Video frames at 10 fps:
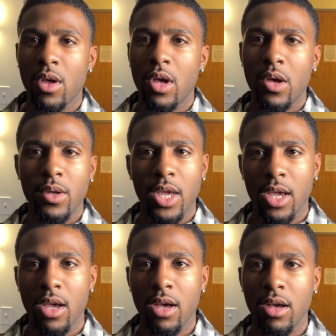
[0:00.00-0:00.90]
Okay,
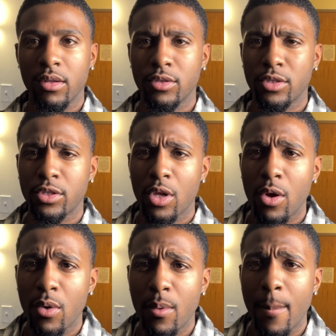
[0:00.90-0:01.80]
Uh,
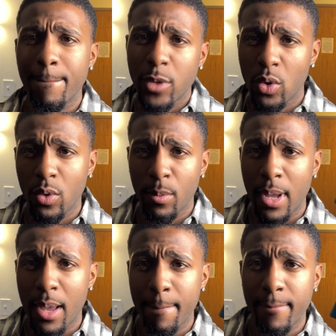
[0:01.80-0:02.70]
so, boom.
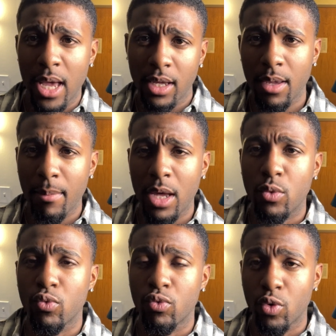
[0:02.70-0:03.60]
I'm back in my
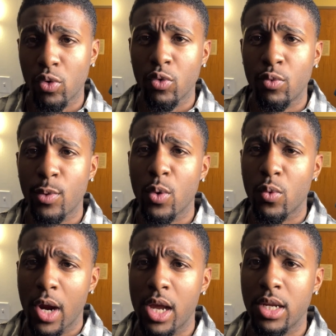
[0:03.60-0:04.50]
room
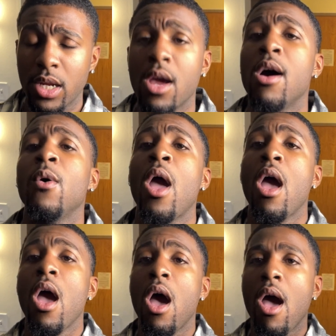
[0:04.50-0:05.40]
right now.
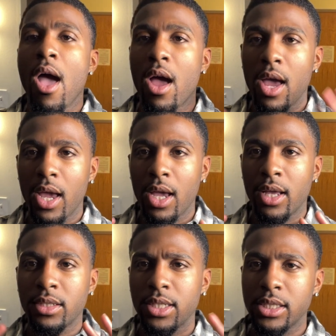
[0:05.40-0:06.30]

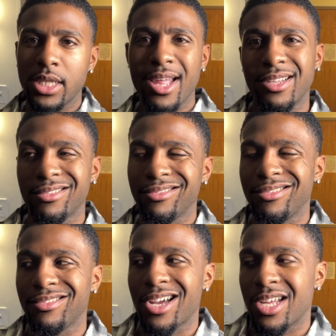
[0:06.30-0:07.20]
And it's like
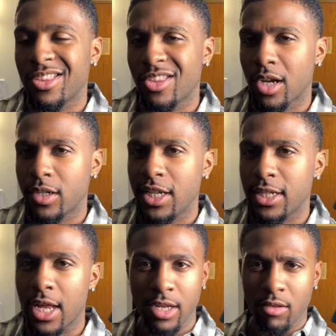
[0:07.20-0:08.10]
9.30,
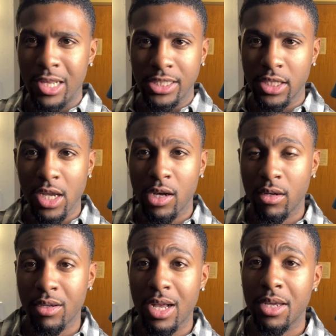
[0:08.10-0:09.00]
not gonna lie to
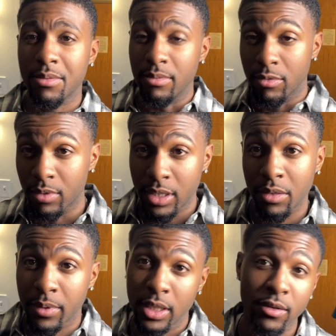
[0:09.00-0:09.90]
y'all. I am really,
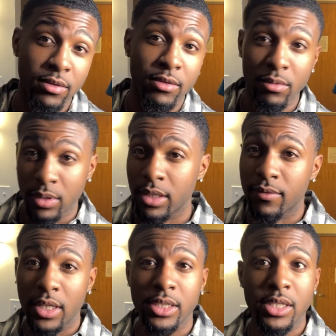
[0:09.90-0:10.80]
really, really
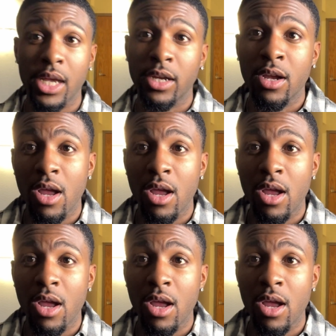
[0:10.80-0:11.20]
fucking tired.